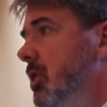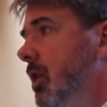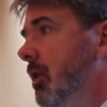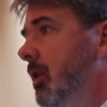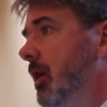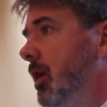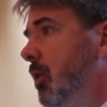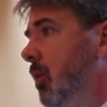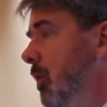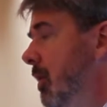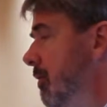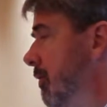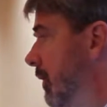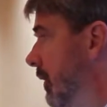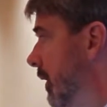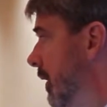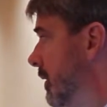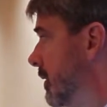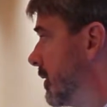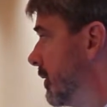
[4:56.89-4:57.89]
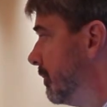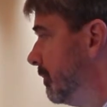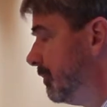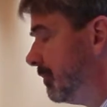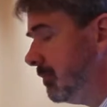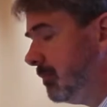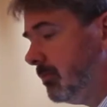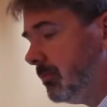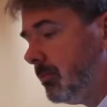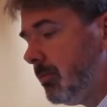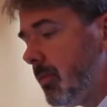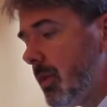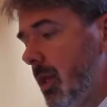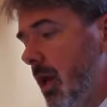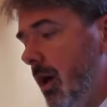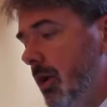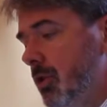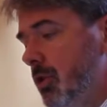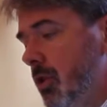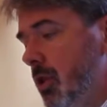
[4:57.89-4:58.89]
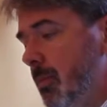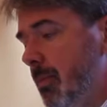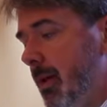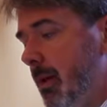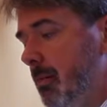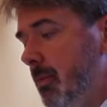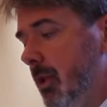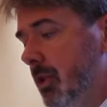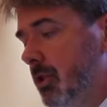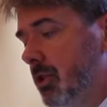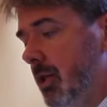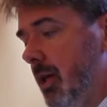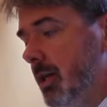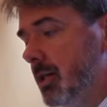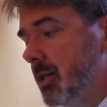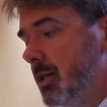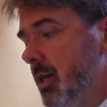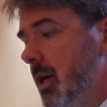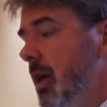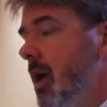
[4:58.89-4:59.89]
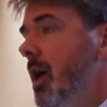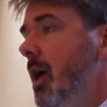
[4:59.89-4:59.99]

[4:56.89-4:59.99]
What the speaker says: are equivalent under the public trust.